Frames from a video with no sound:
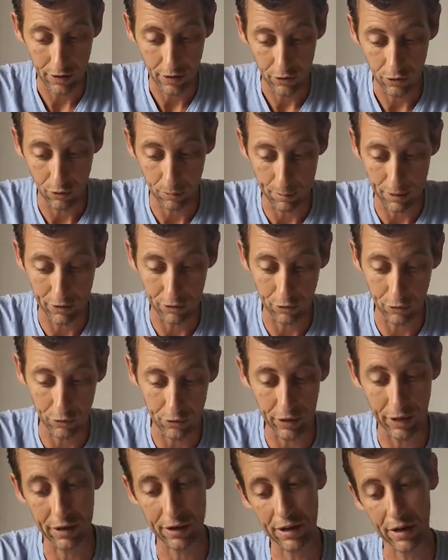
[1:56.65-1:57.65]
Your beetroot
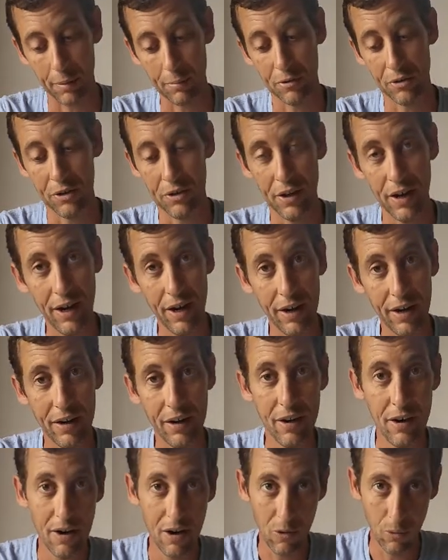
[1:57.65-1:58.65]
then comes in there.
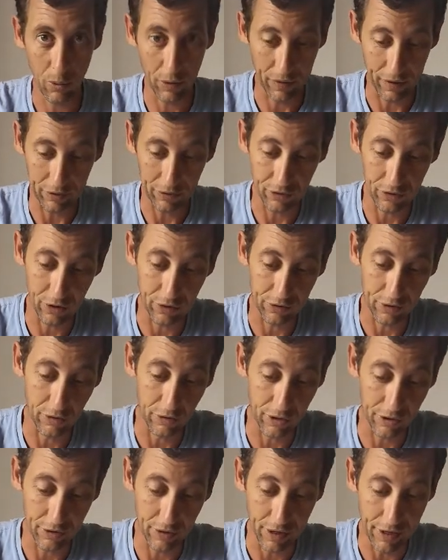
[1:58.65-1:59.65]
We then start to look
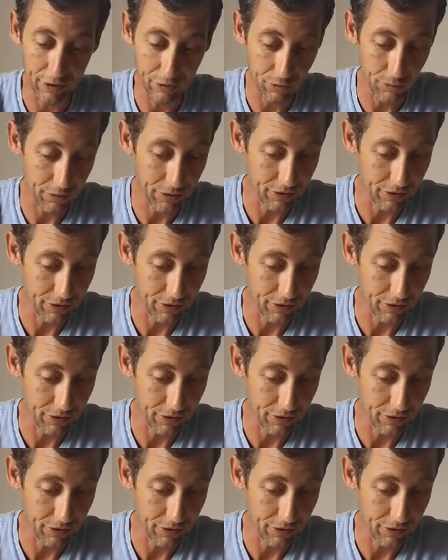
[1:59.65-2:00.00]
at the next one,